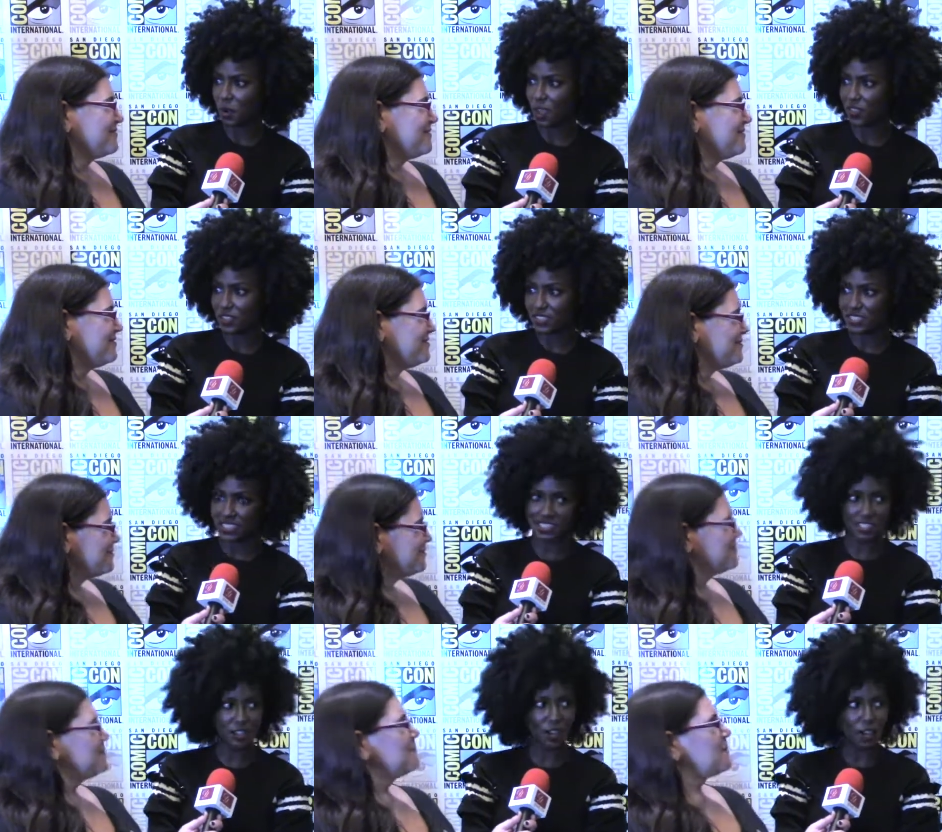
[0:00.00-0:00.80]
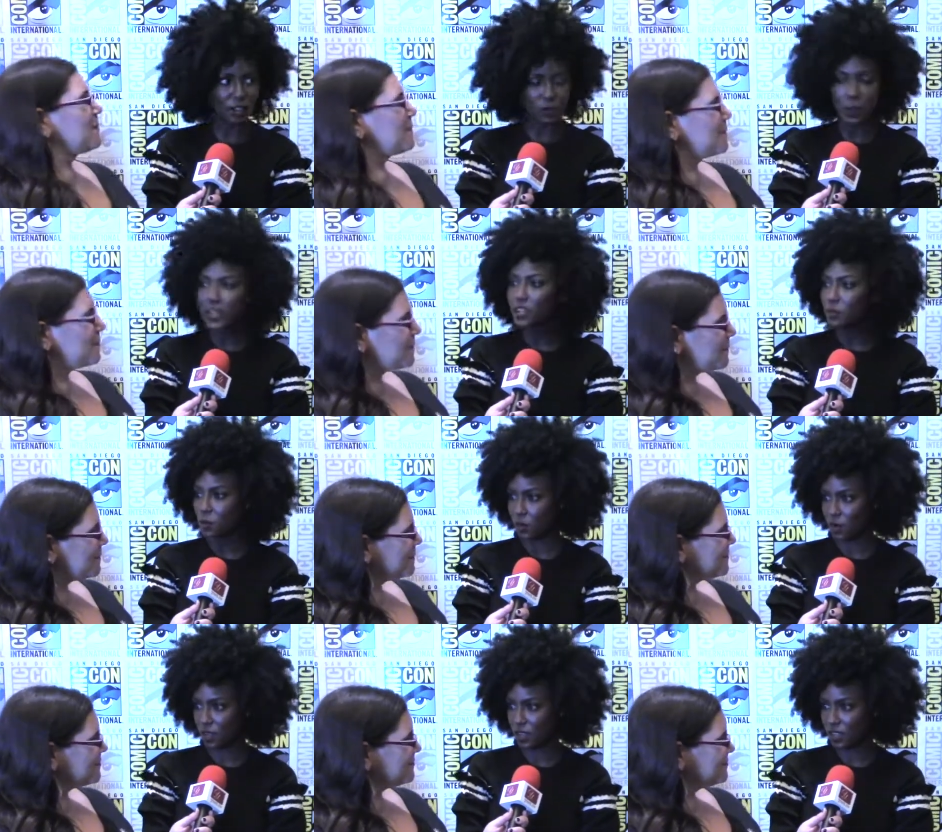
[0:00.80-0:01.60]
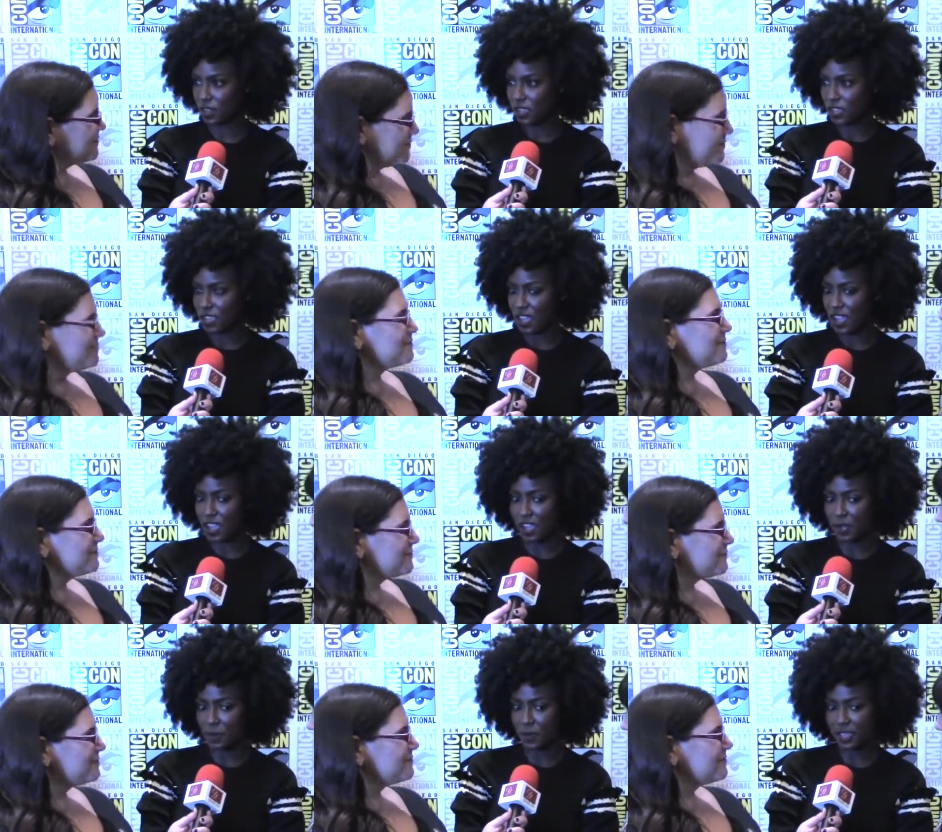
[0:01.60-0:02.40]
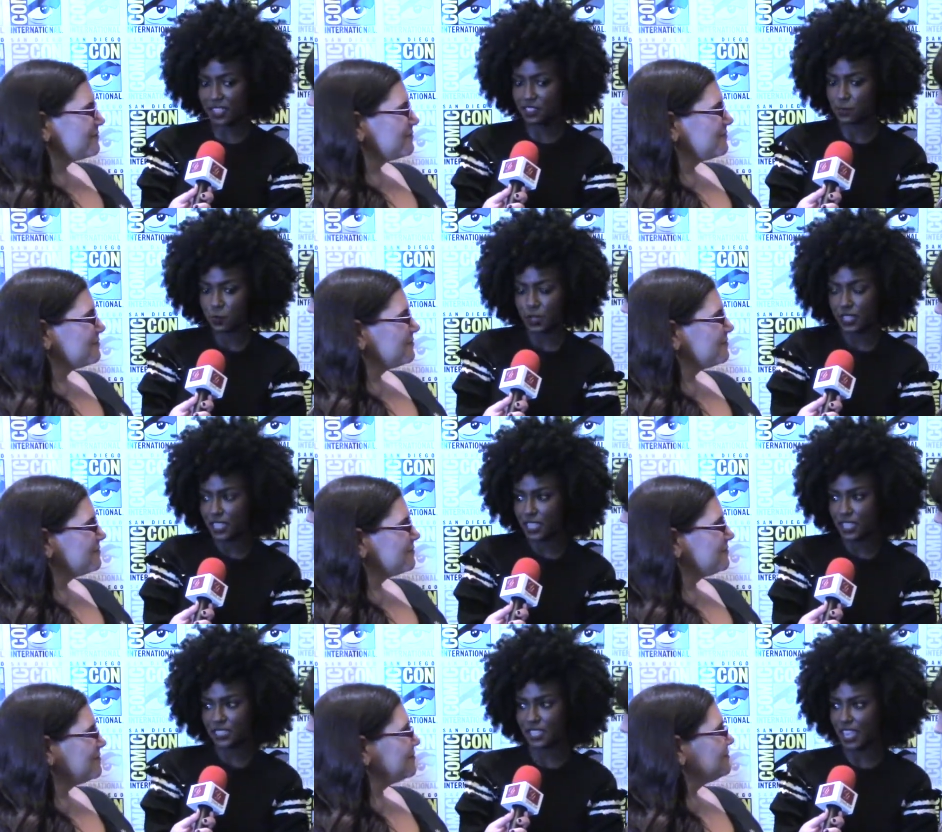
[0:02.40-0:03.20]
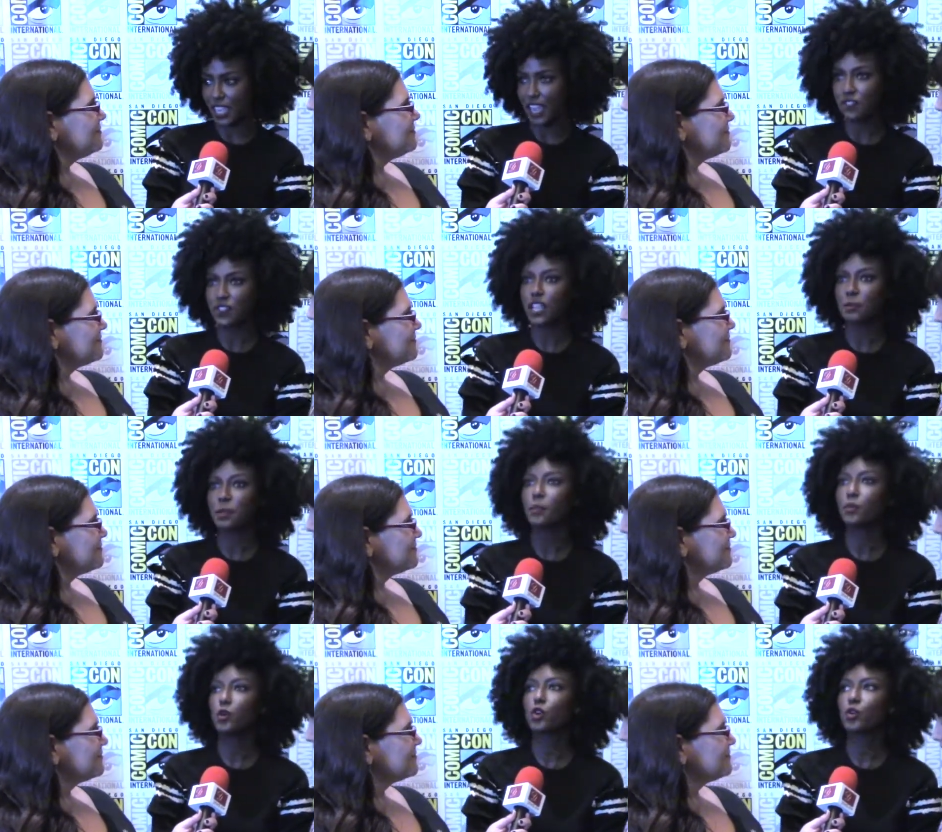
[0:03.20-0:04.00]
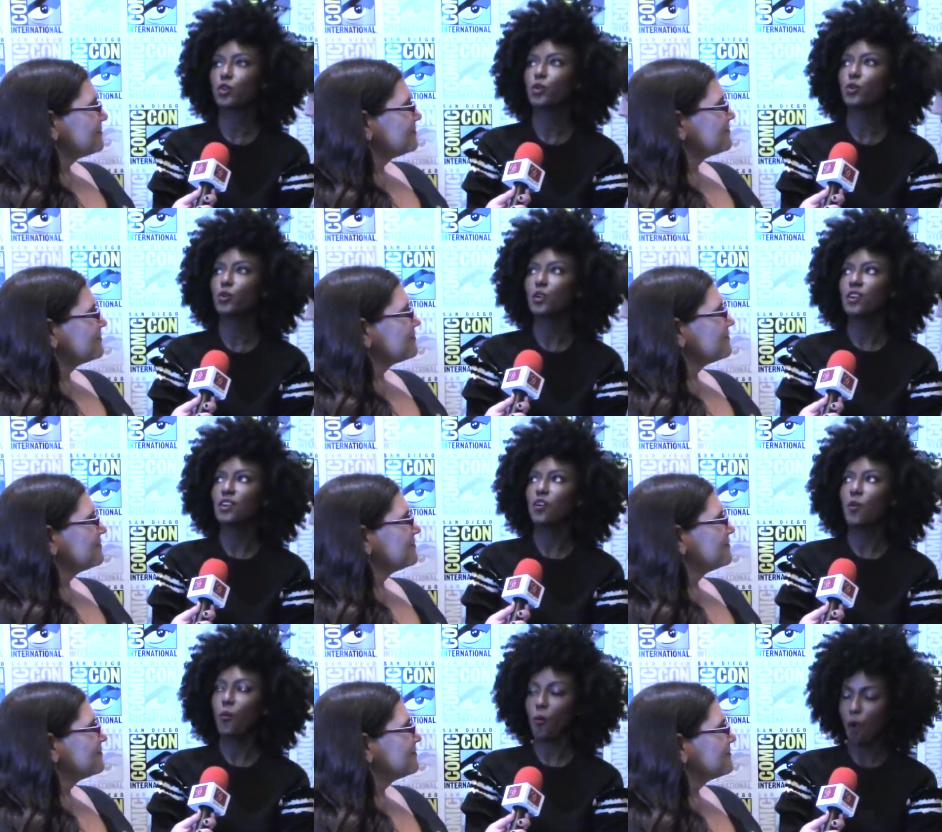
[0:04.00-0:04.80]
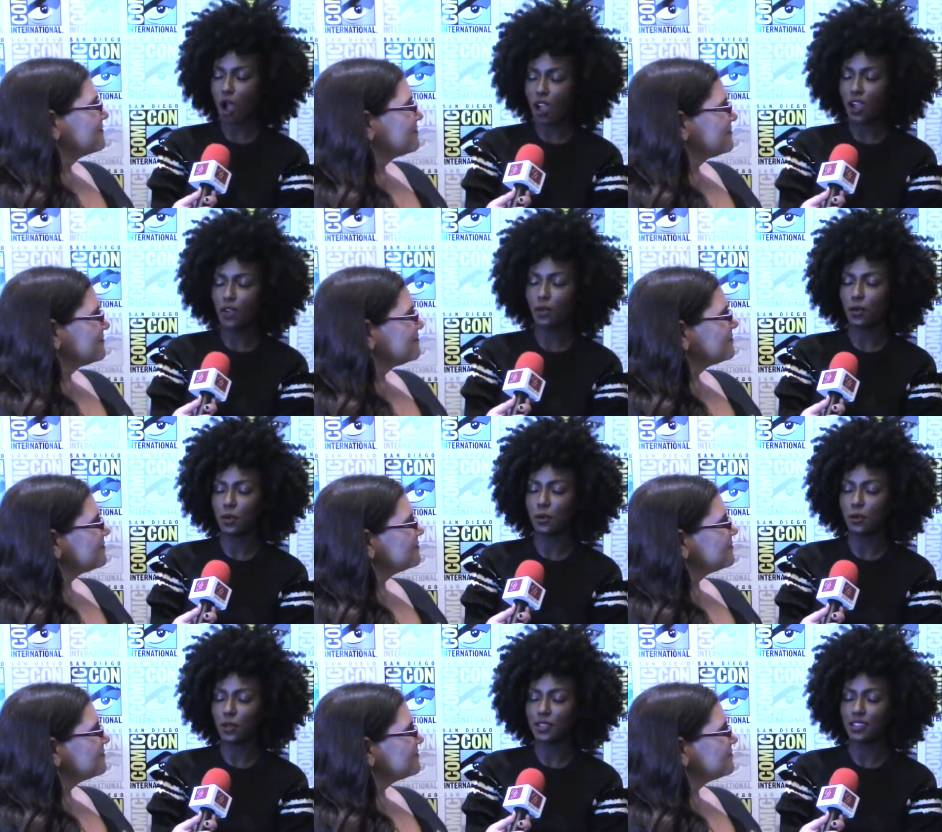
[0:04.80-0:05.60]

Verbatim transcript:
Speaker 1: on this season called Wendemore. Um, it's really exciting. I feel like people who want, who will